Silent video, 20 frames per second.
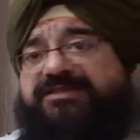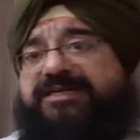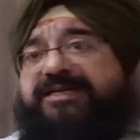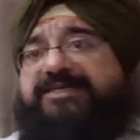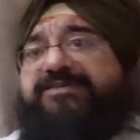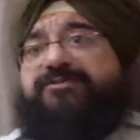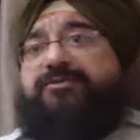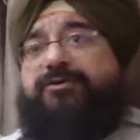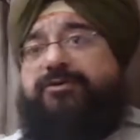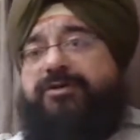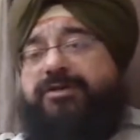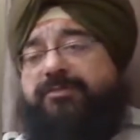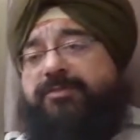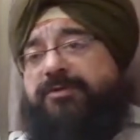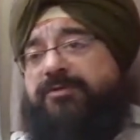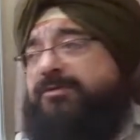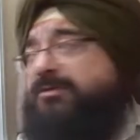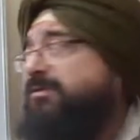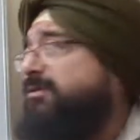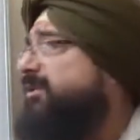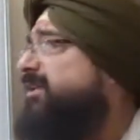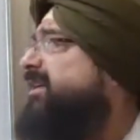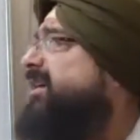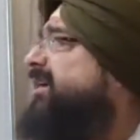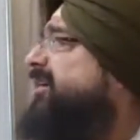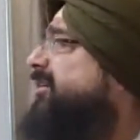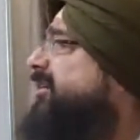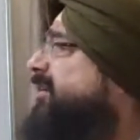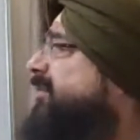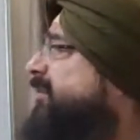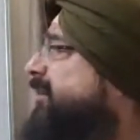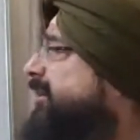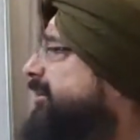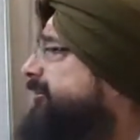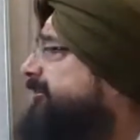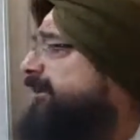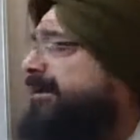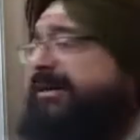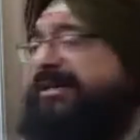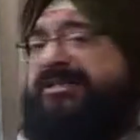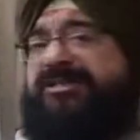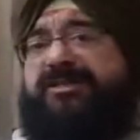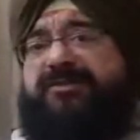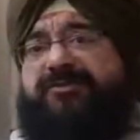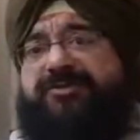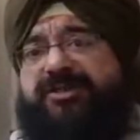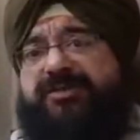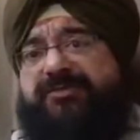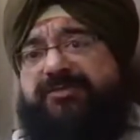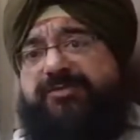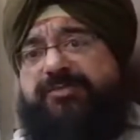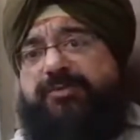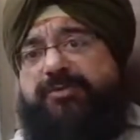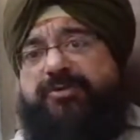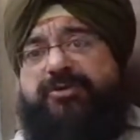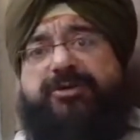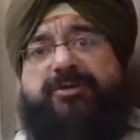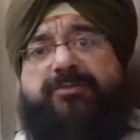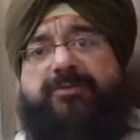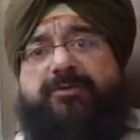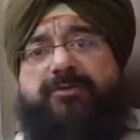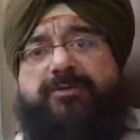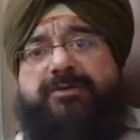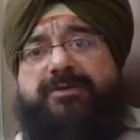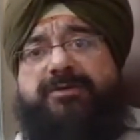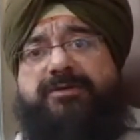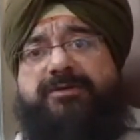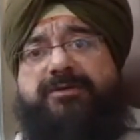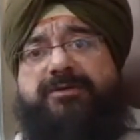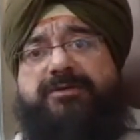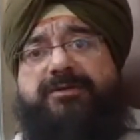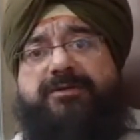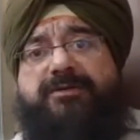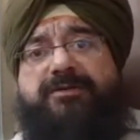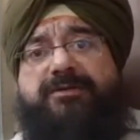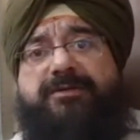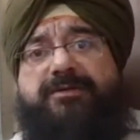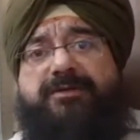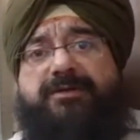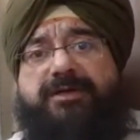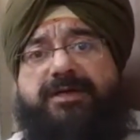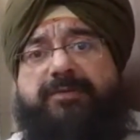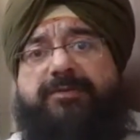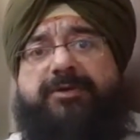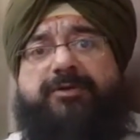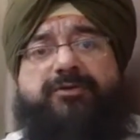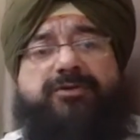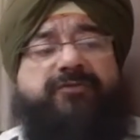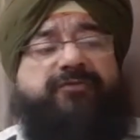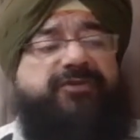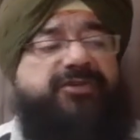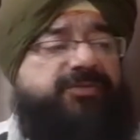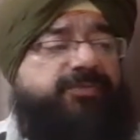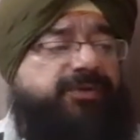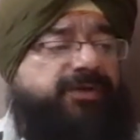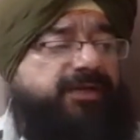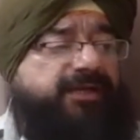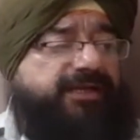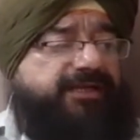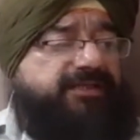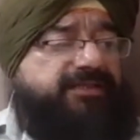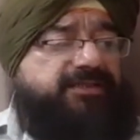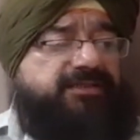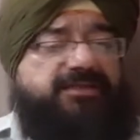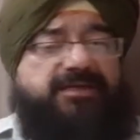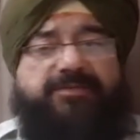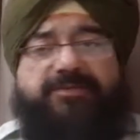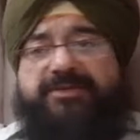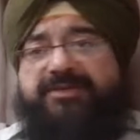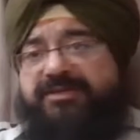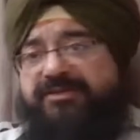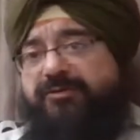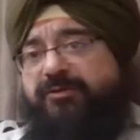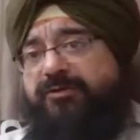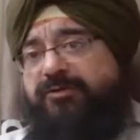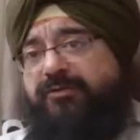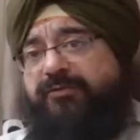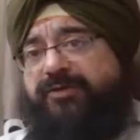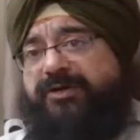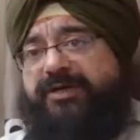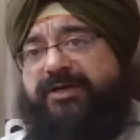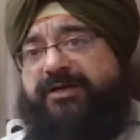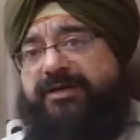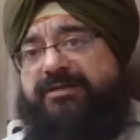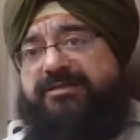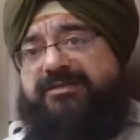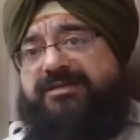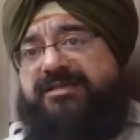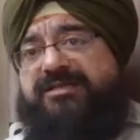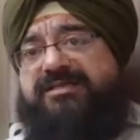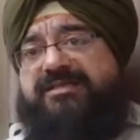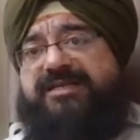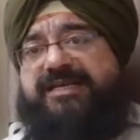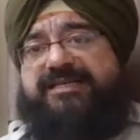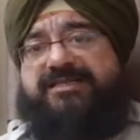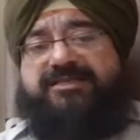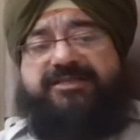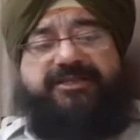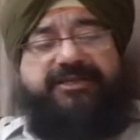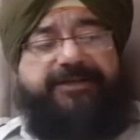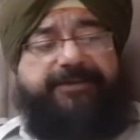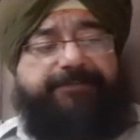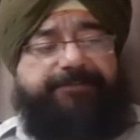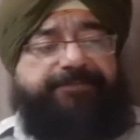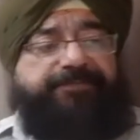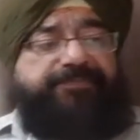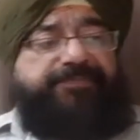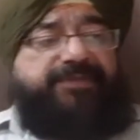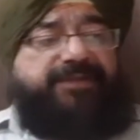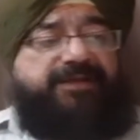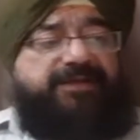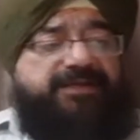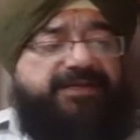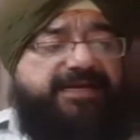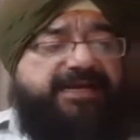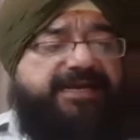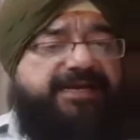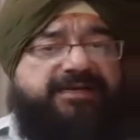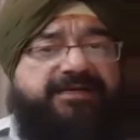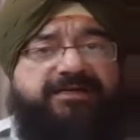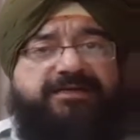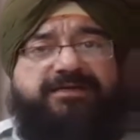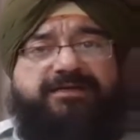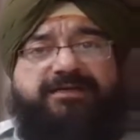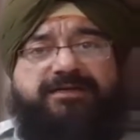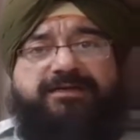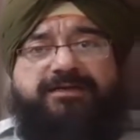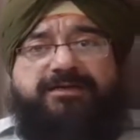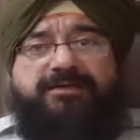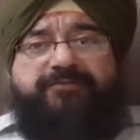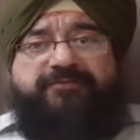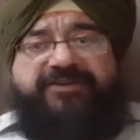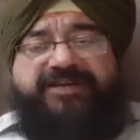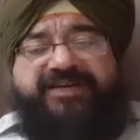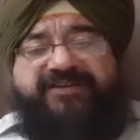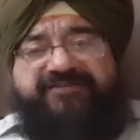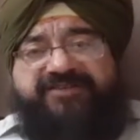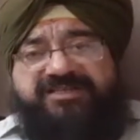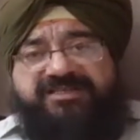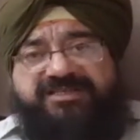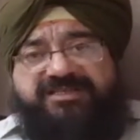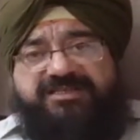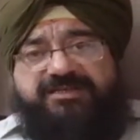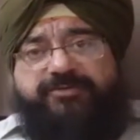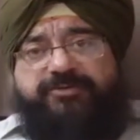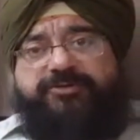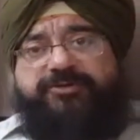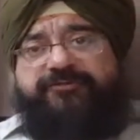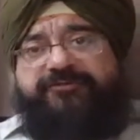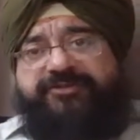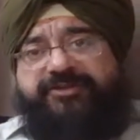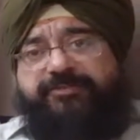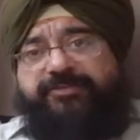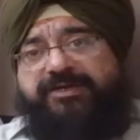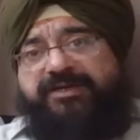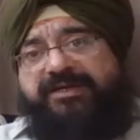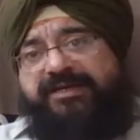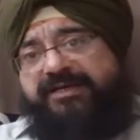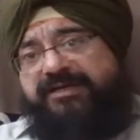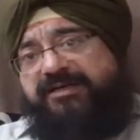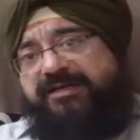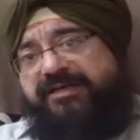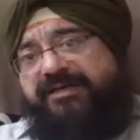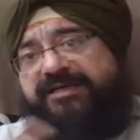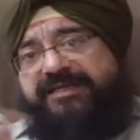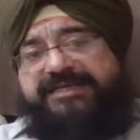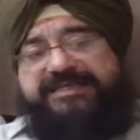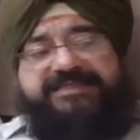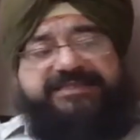spectrum part. And still you will find no change. If you move this into this direction, you will see that still there will be no change in the color or the appearance of this